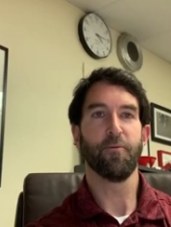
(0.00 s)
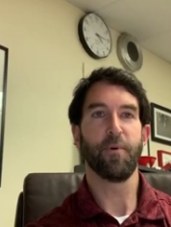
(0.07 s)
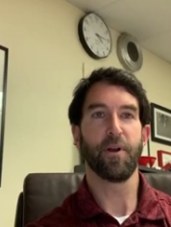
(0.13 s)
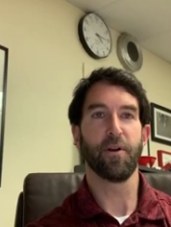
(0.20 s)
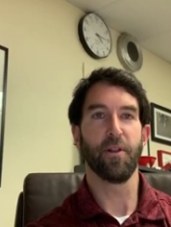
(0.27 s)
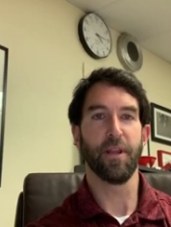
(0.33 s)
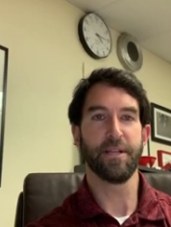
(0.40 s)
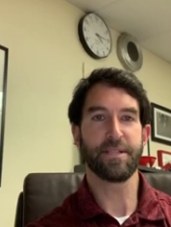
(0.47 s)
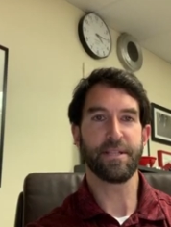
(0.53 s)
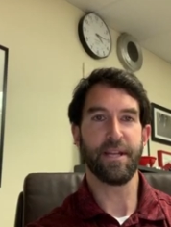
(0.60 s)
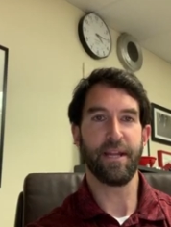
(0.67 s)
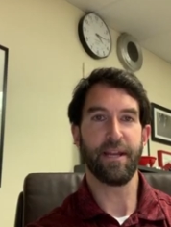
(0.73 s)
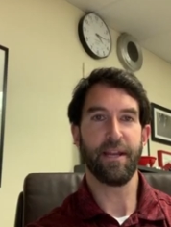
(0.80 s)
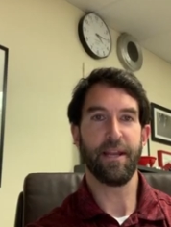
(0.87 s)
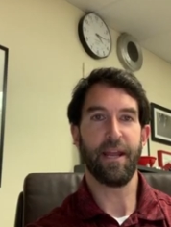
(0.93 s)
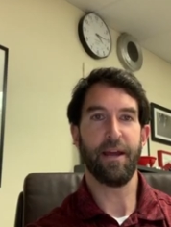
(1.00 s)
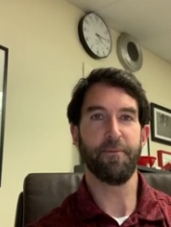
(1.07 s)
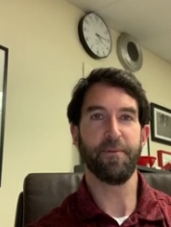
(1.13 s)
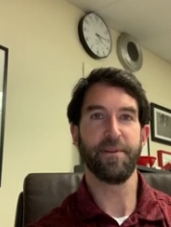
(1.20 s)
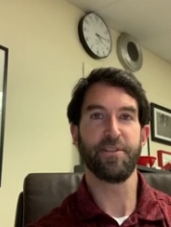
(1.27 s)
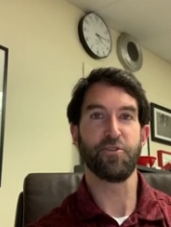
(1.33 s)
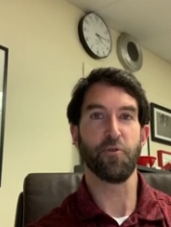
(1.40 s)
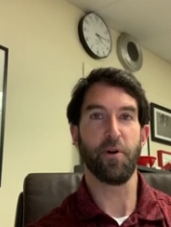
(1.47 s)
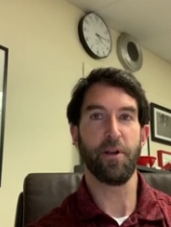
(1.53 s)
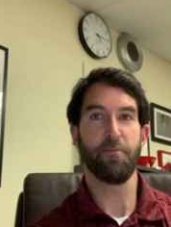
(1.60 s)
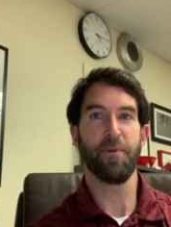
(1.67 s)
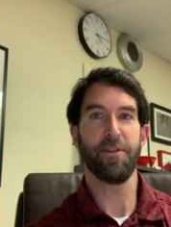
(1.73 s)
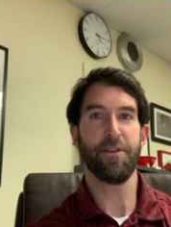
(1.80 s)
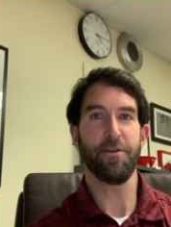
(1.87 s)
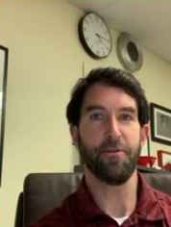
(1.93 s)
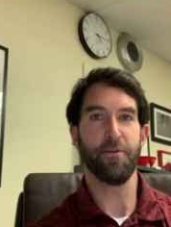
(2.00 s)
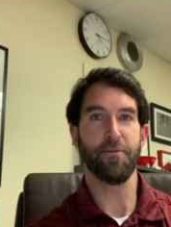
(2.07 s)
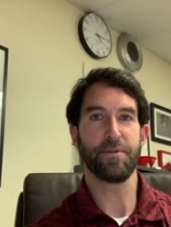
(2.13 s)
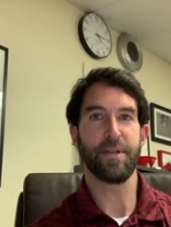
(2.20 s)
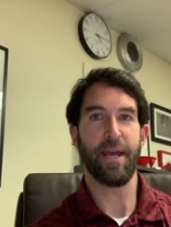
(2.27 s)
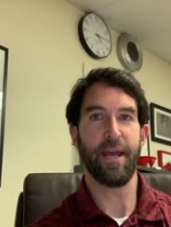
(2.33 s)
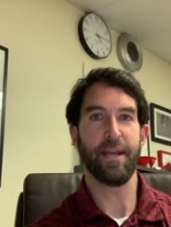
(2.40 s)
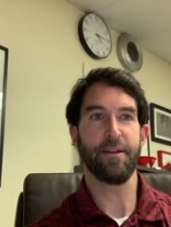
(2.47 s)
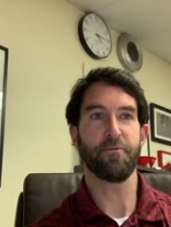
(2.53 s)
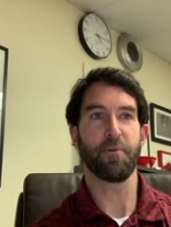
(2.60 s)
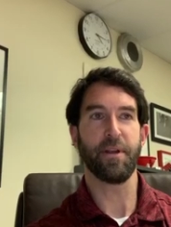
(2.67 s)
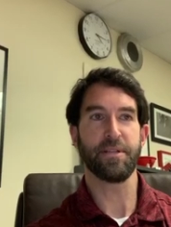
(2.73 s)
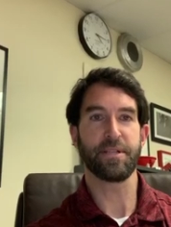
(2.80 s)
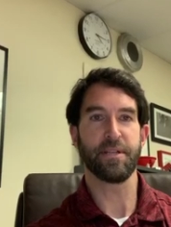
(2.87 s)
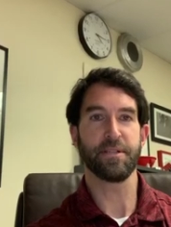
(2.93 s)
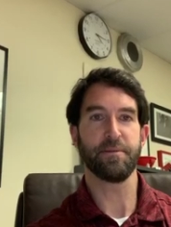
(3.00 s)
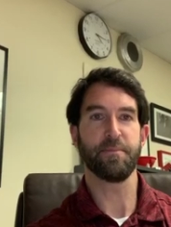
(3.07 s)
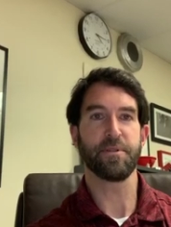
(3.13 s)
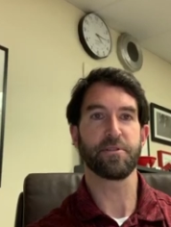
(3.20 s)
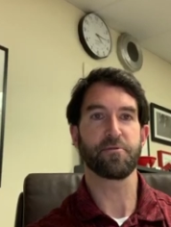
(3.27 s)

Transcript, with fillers: We are listening and we join with you to end racism,